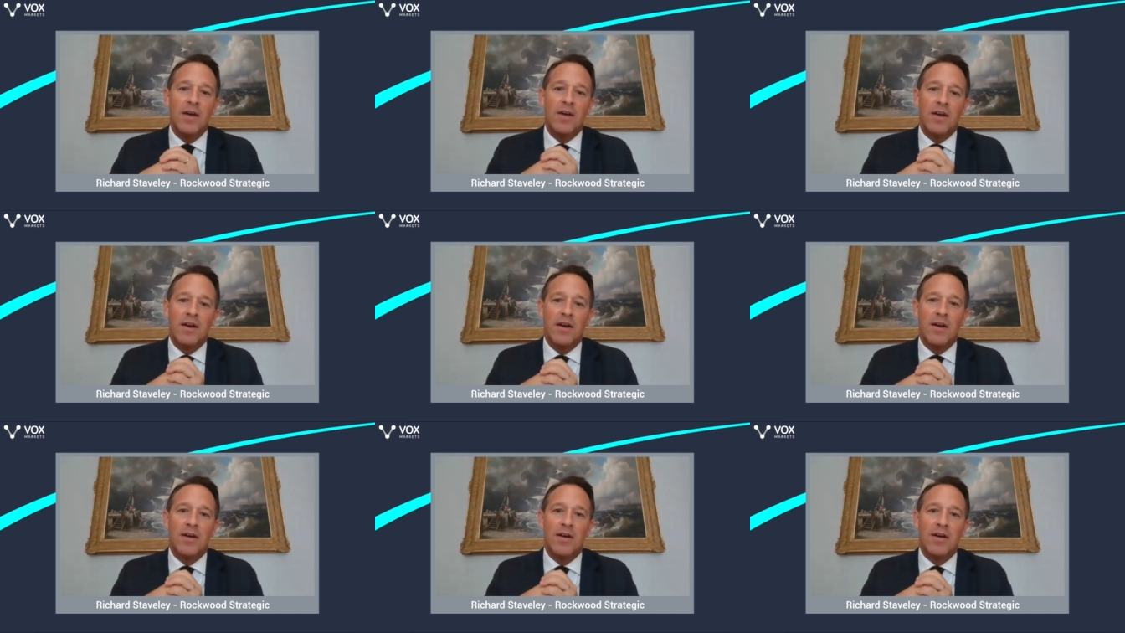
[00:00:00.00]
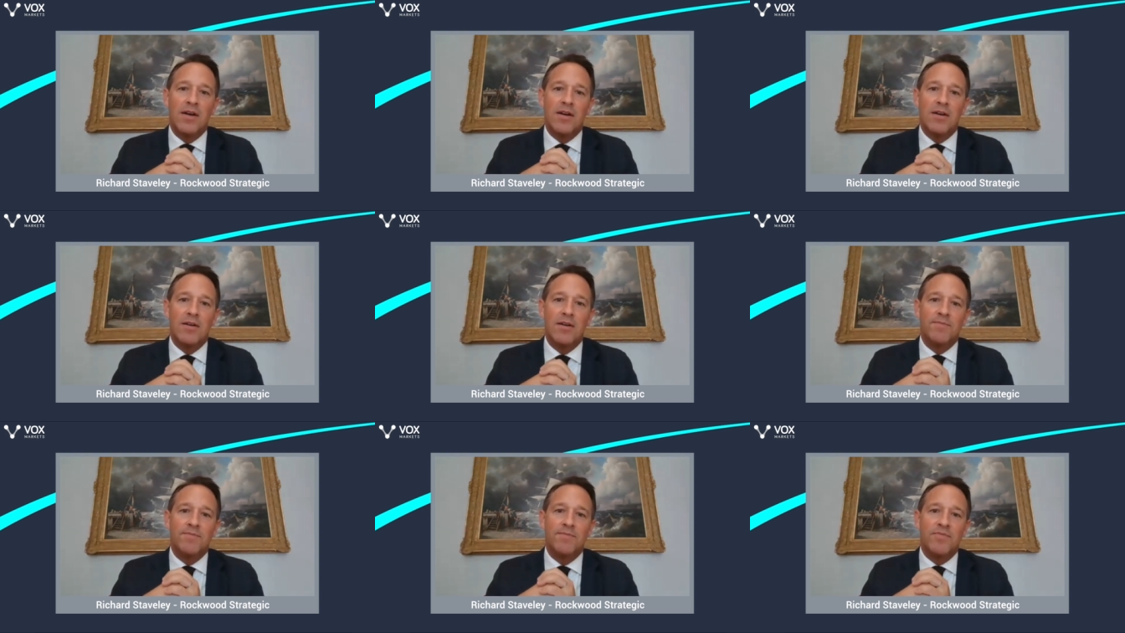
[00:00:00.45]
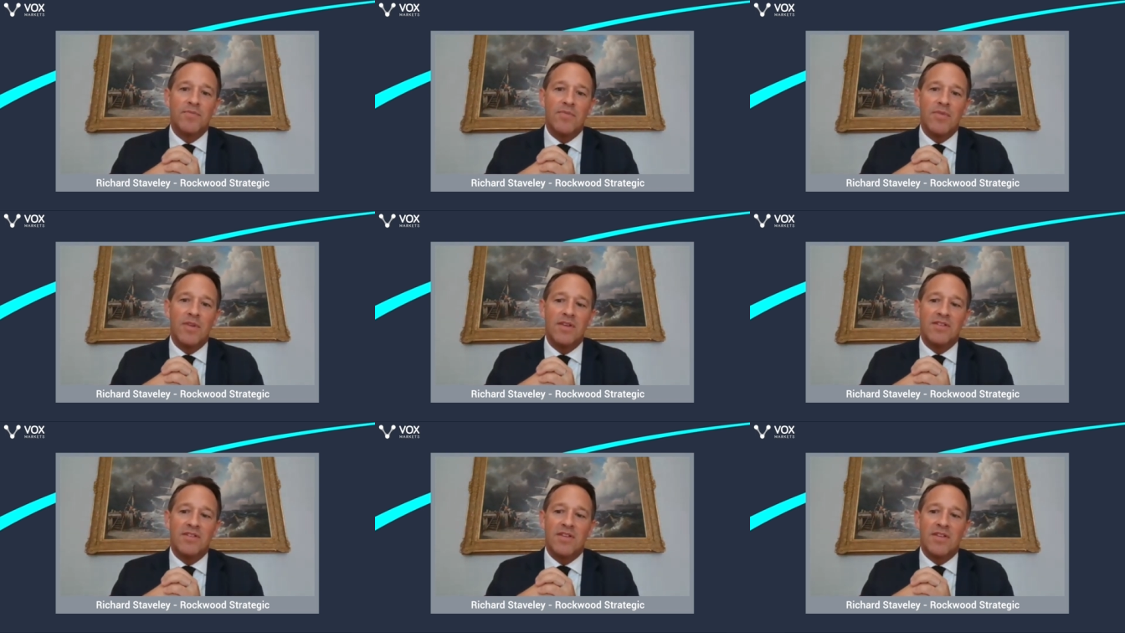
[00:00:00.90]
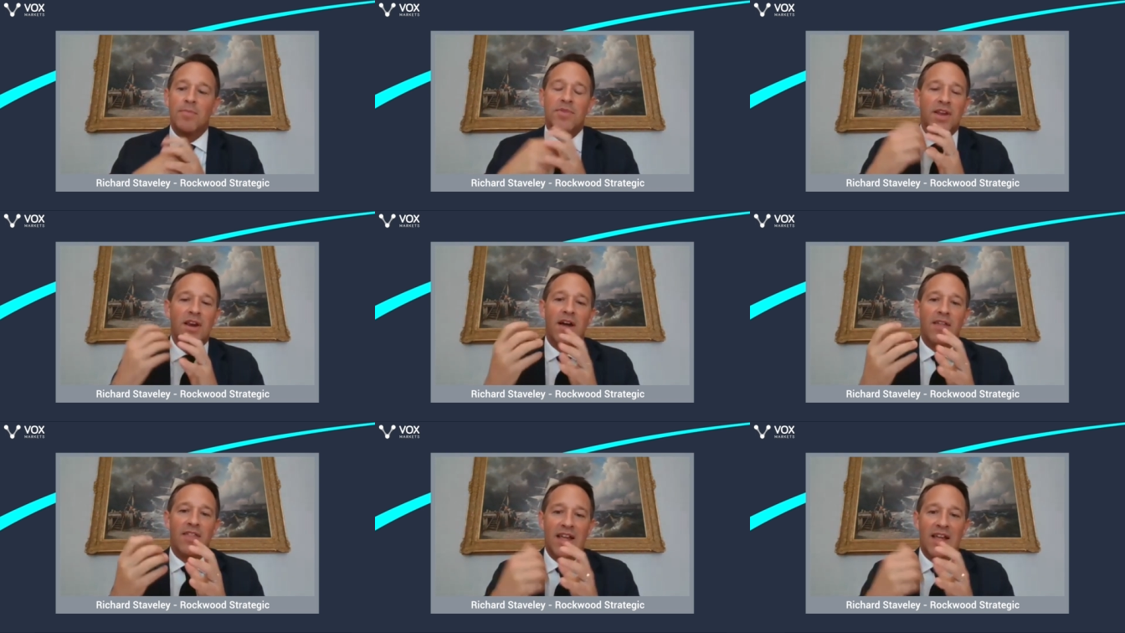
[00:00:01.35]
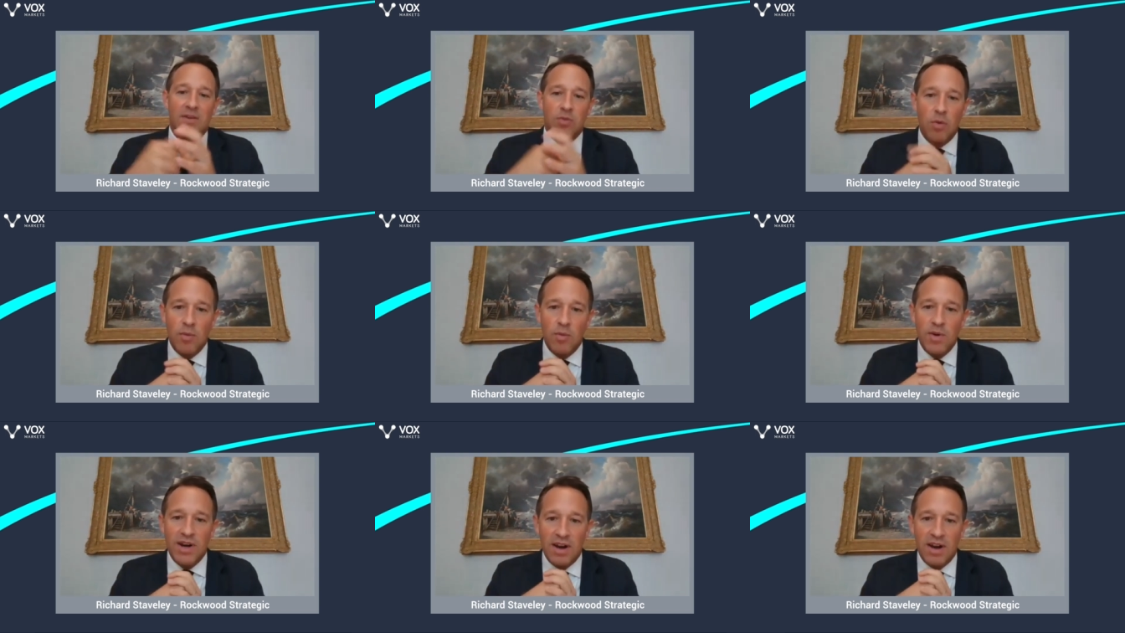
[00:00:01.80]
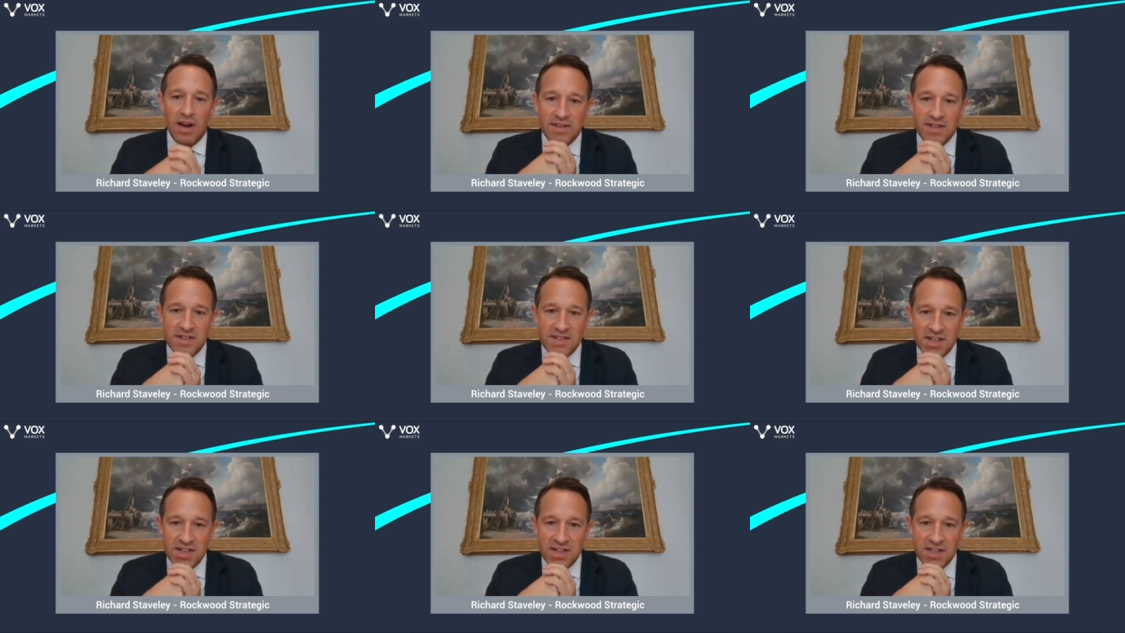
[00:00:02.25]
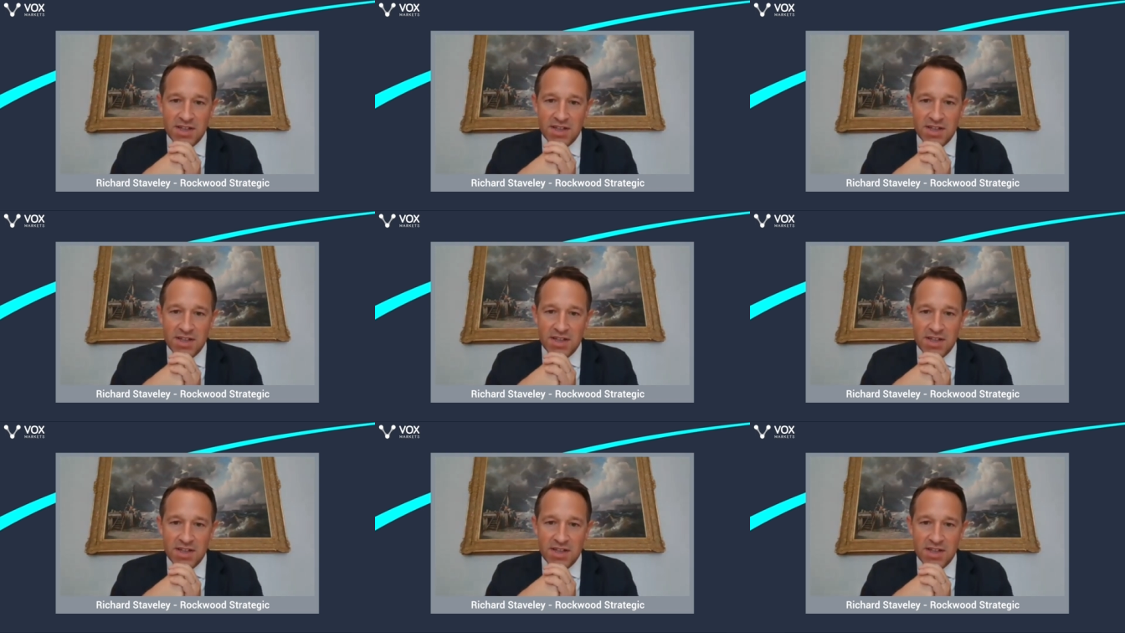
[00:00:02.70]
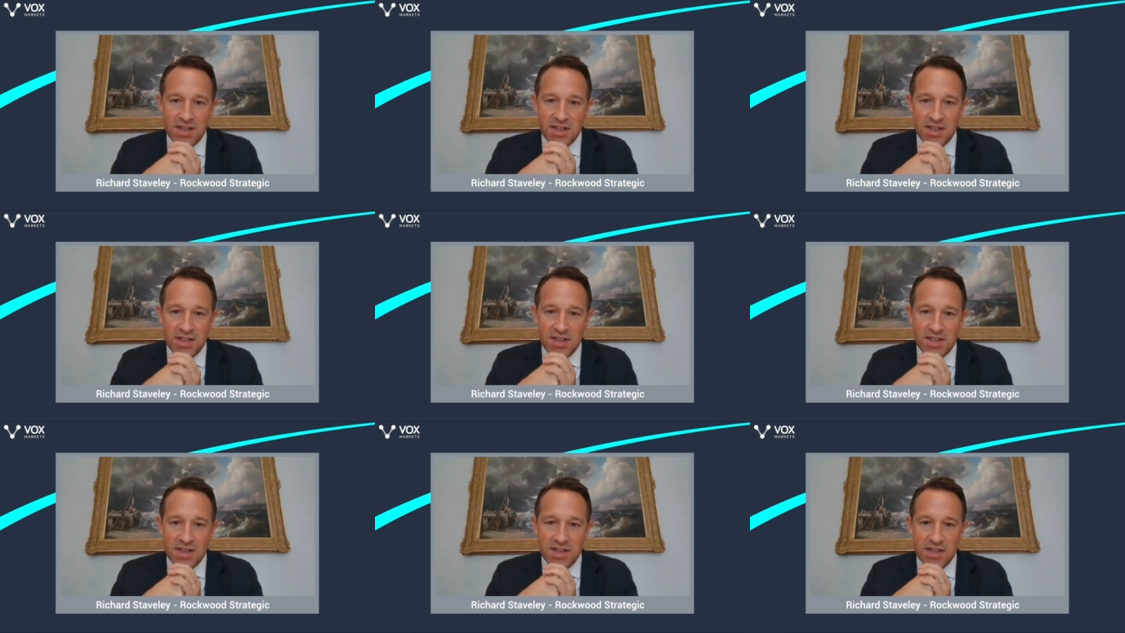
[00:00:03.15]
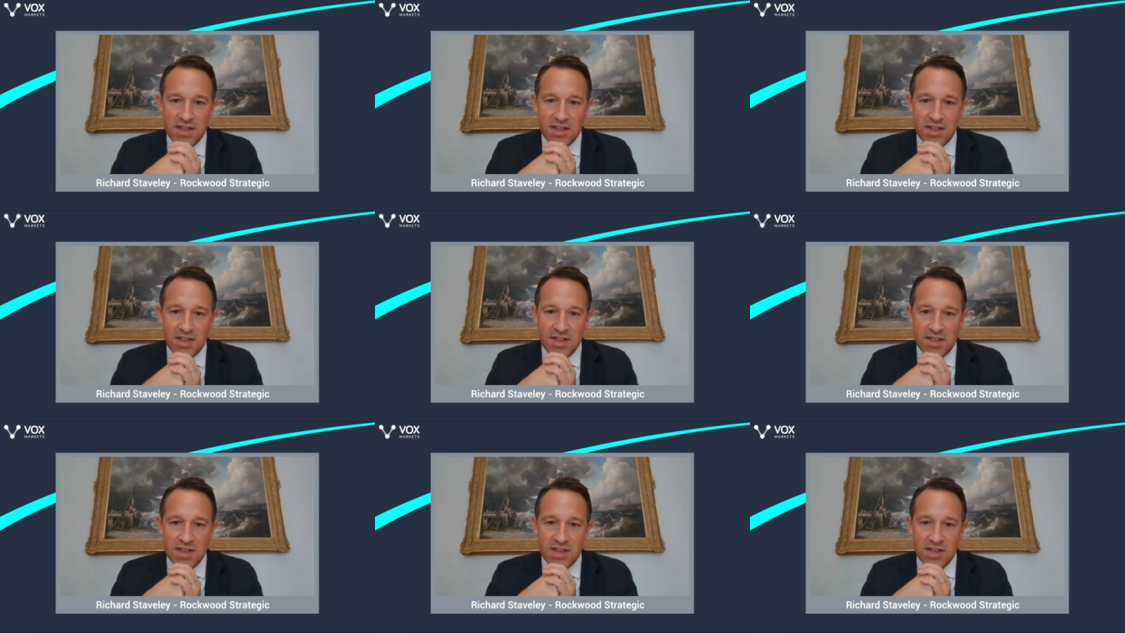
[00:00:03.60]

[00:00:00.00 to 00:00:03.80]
Something like that's what we'd like to see them be doing.